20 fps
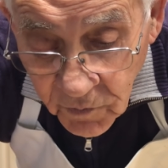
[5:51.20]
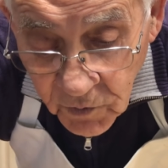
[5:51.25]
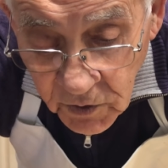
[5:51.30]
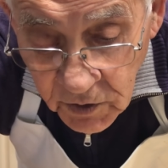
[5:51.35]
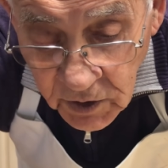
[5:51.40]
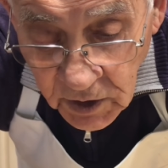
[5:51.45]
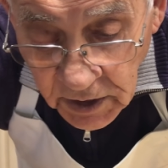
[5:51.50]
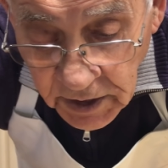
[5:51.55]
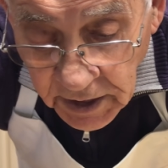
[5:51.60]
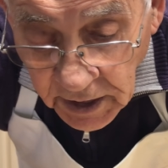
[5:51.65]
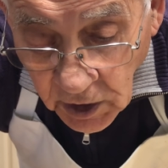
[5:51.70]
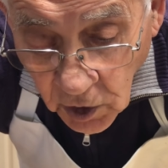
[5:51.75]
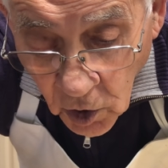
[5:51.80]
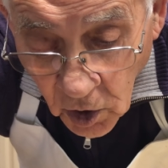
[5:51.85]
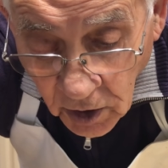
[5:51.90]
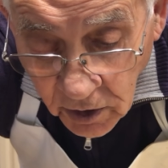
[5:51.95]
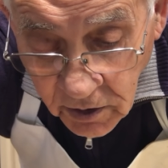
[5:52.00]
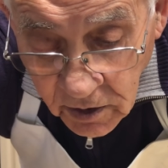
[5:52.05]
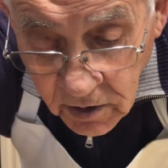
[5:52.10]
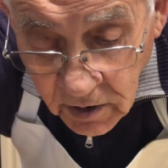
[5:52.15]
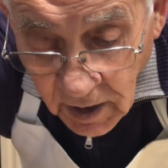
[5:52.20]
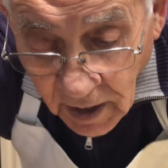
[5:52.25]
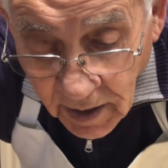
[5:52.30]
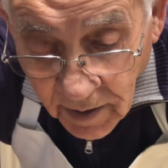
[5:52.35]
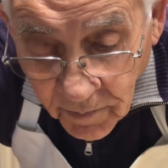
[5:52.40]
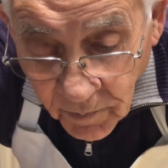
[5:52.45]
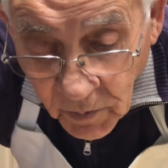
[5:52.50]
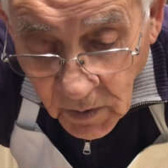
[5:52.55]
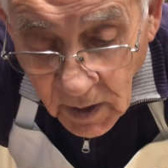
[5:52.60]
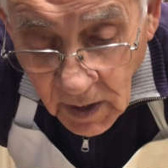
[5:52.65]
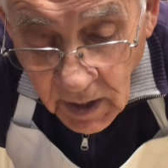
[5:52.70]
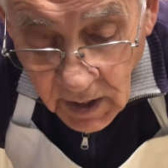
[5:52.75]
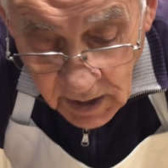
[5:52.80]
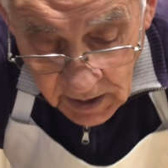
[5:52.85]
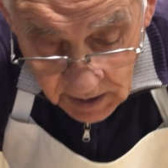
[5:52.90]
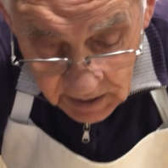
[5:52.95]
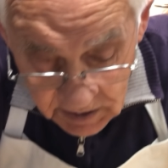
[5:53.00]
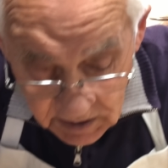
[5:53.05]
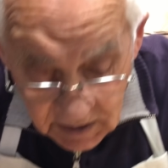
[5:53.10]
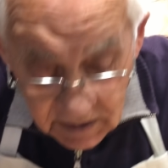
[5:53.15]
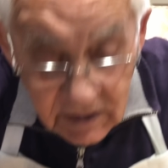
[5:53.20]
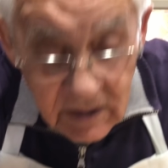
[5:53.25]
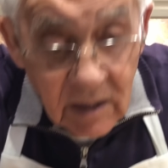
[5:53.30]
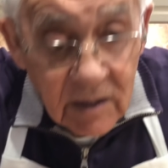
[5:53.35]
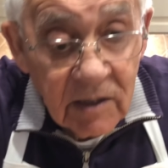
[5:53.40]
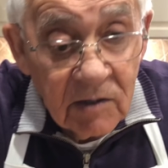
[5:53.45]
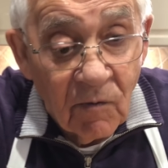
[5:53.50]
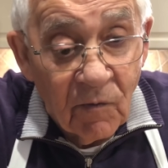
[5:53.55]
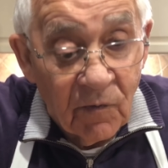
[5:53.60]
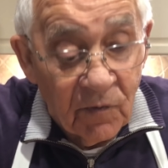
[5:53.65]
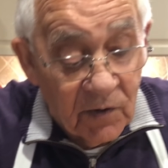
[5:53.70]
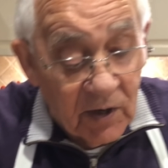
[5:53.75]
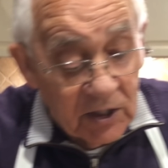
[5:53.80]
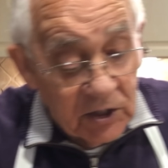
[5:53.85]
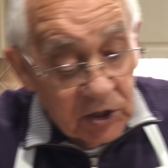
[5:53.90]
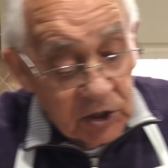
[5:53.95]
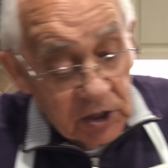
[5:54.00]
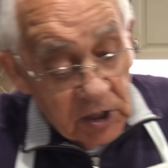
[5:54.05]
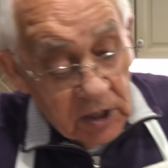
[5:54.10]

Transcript: the ricotta. This is a fresh